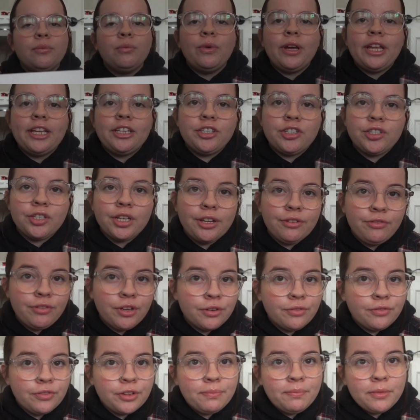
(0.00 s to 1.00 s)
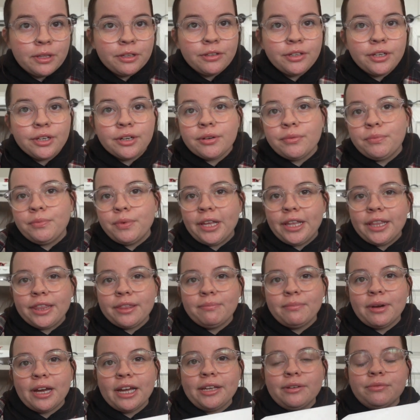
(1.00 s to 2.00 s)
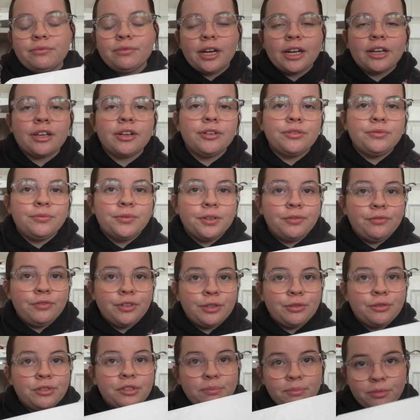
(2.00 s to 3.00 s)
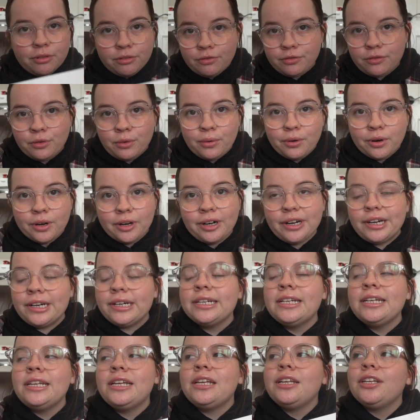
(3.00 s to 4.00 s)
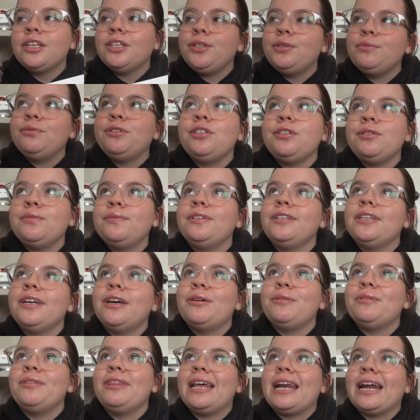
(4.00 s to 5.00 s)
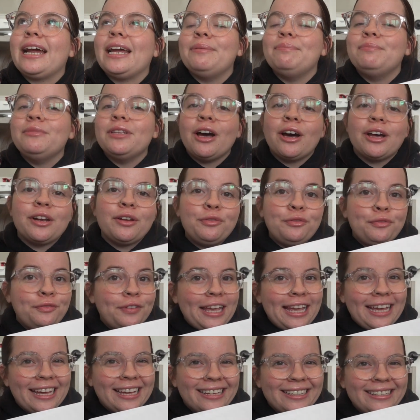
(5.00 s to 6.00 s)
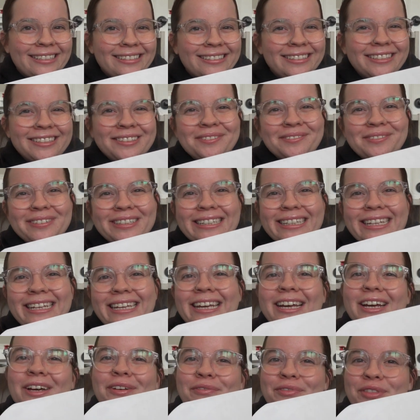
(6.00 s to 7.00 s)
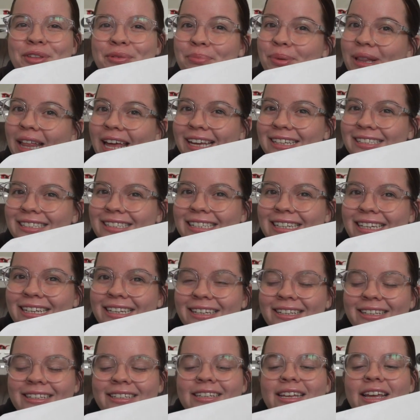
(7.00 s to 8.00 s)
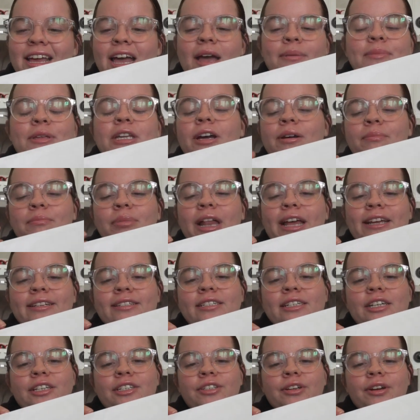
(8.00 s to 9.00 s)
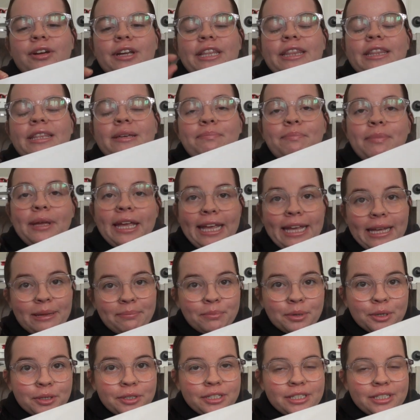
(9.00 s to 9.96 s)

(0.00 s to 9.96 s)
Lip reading: which, if you're familiar with my record reviews before, you do know that I'm not a fan, really, of the plastic. I mean, not plastic, sorry, the paper